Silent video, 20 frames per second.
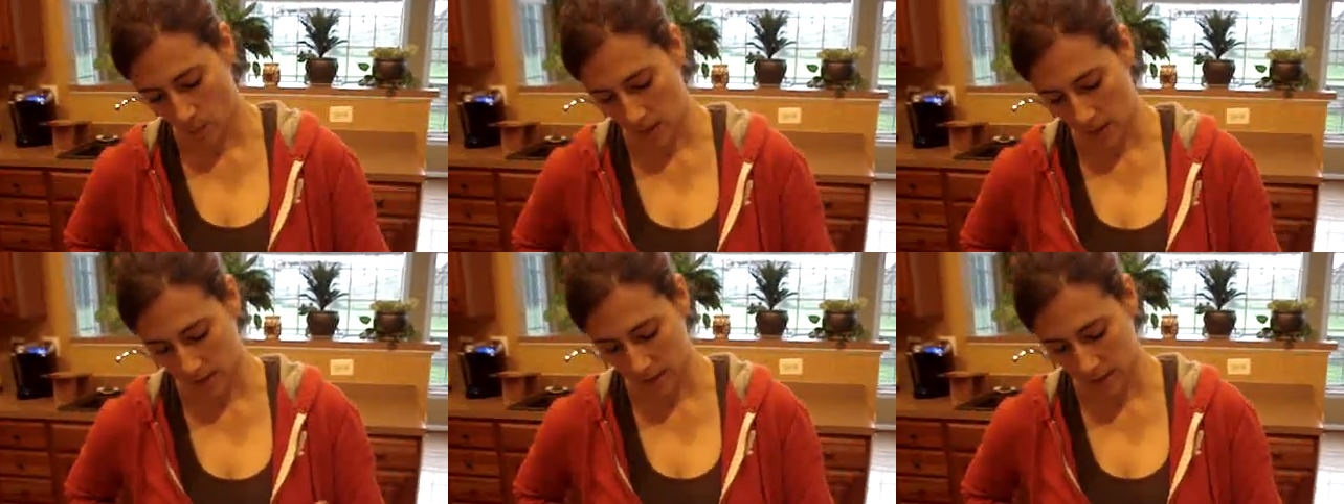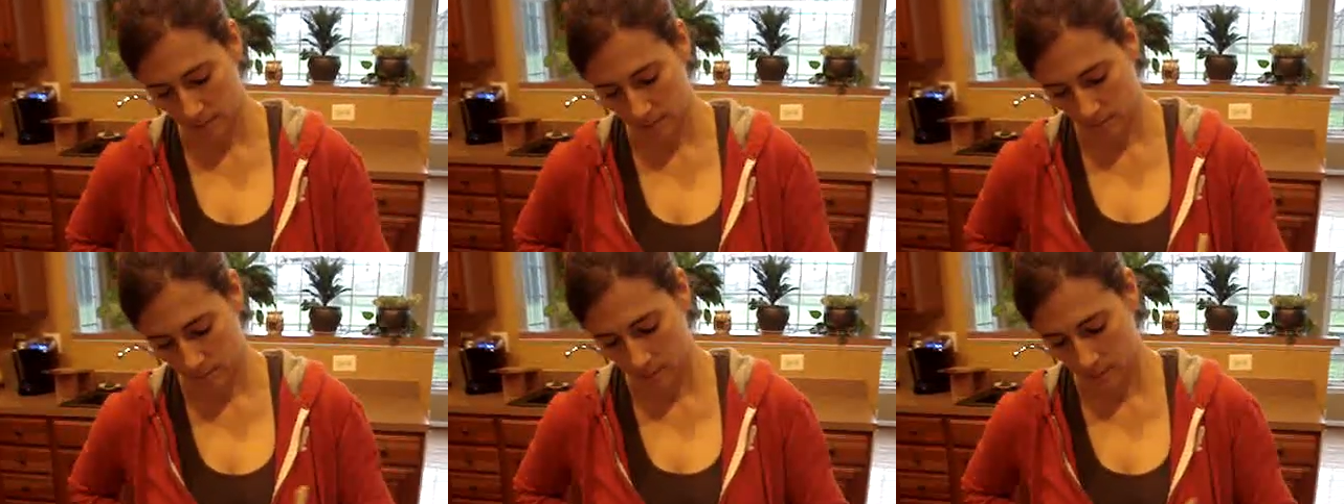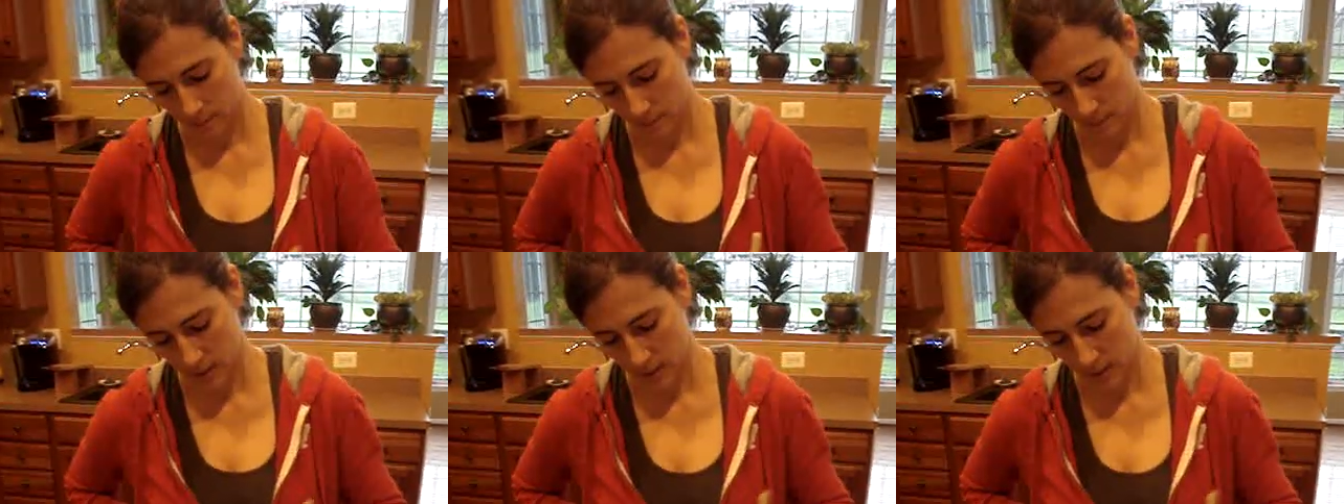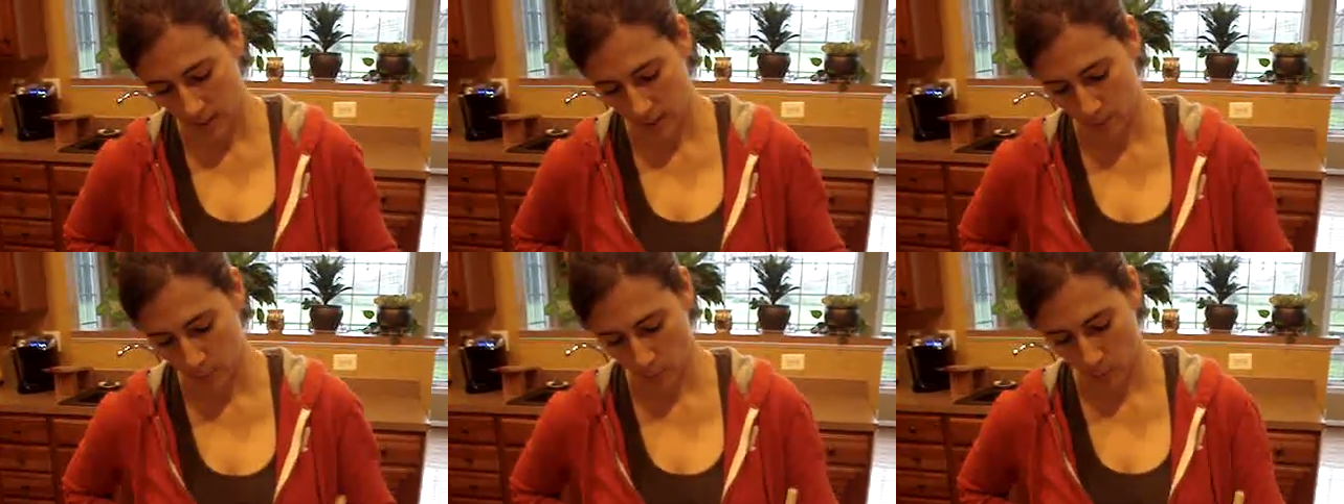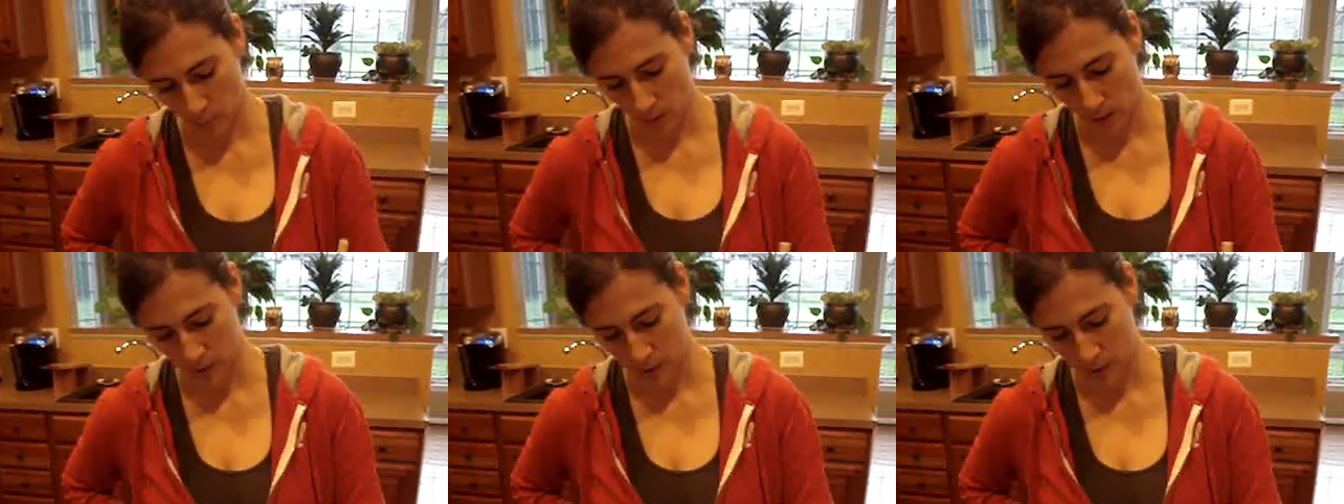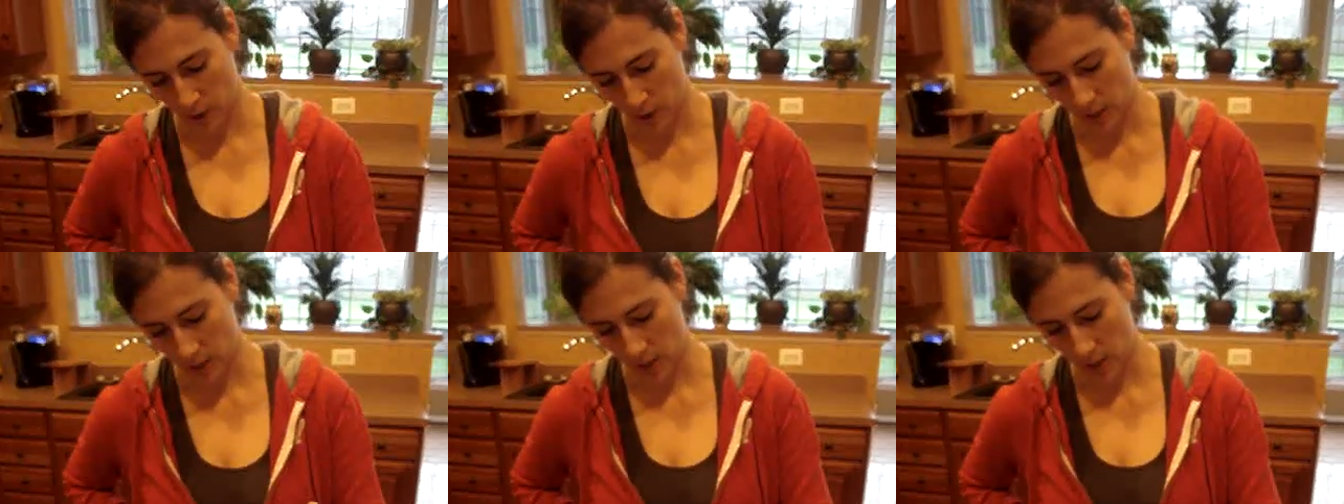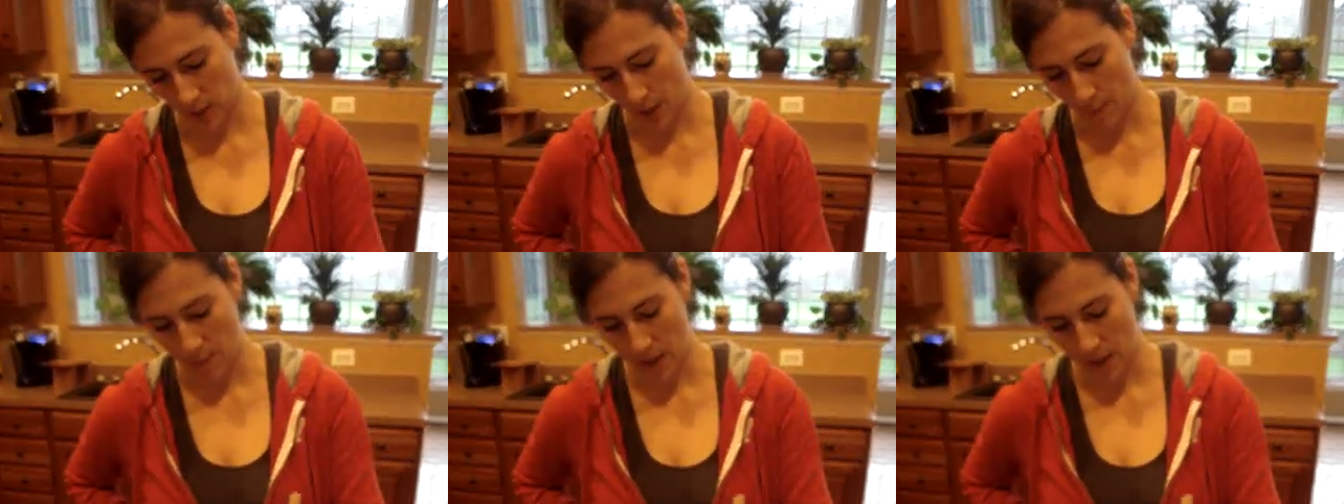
while it steeps. We're actually going to come